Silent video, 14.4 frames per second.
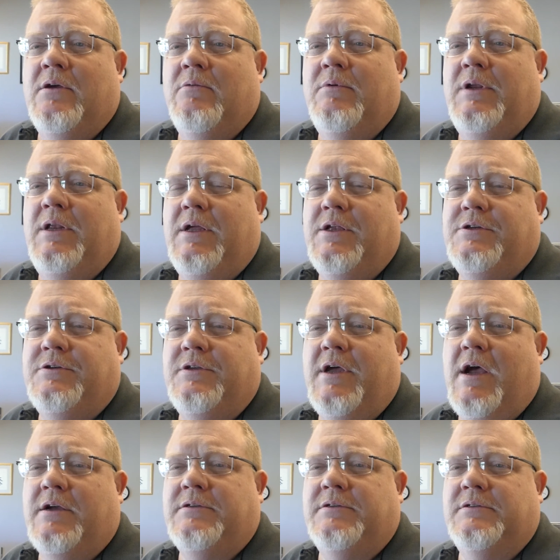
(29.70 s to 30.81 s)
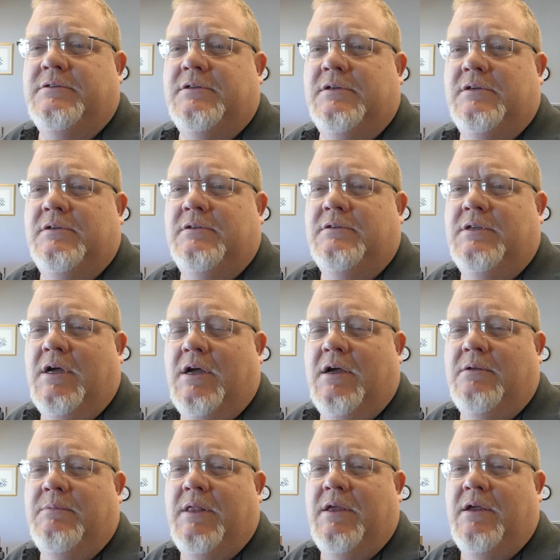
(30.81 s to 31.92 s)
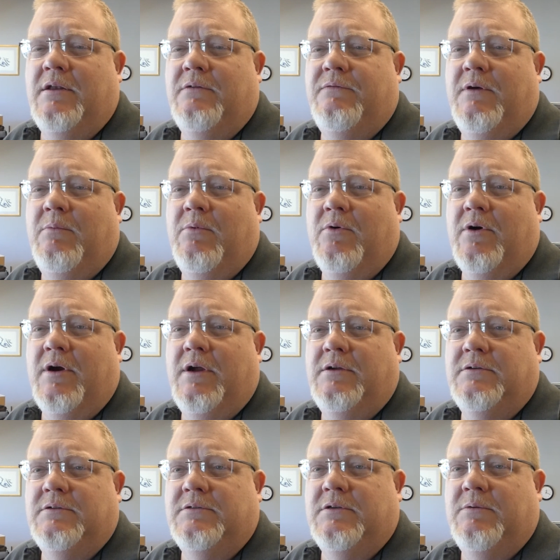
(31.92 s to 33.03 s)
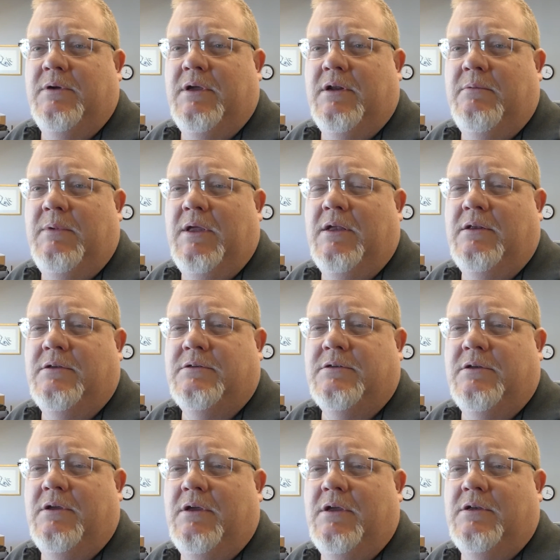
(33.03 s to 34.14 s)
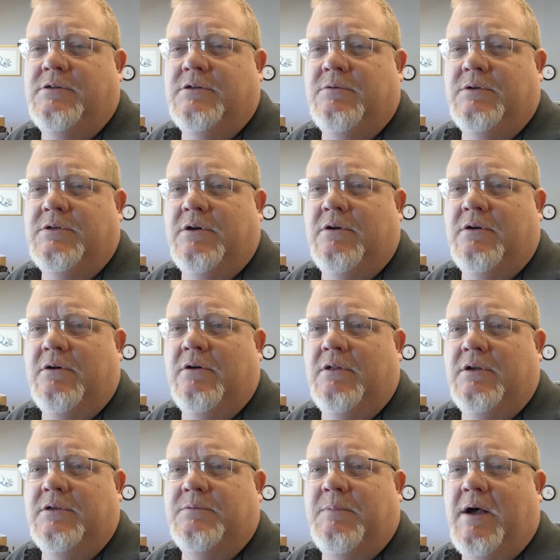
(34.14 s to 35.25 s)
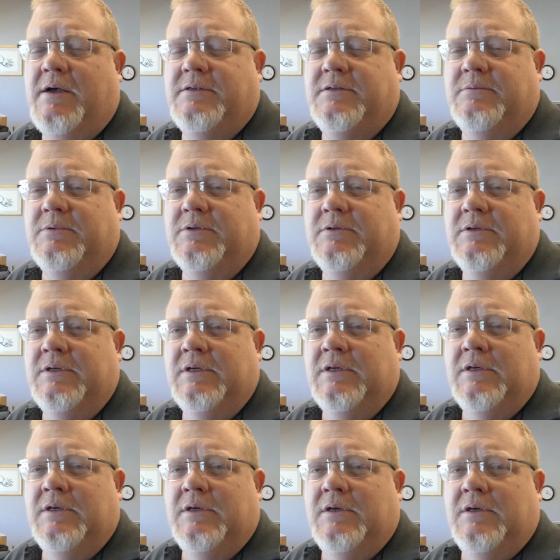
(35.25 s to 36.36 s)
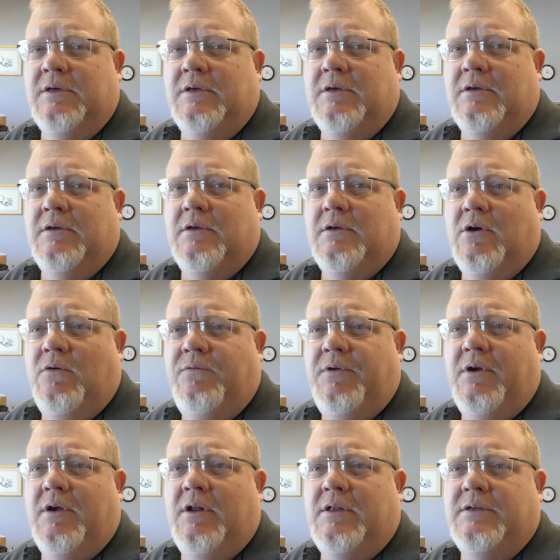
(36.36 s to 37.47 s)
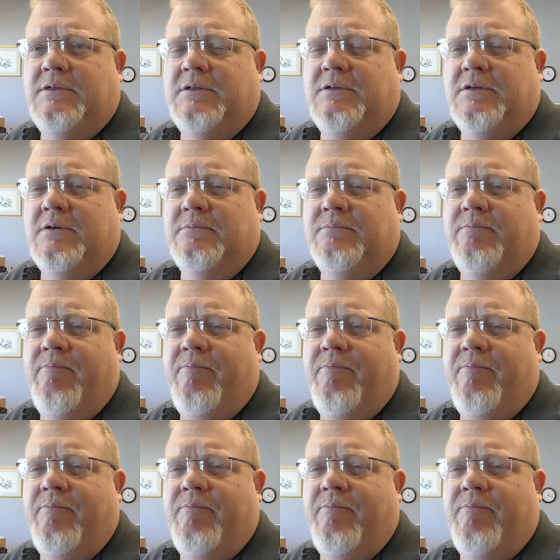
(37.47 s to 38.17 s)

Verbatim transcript: we need to get your taxes done by the end of February so we can get them in so you can get your return early as possible. Hopefully, you're going to listen to them.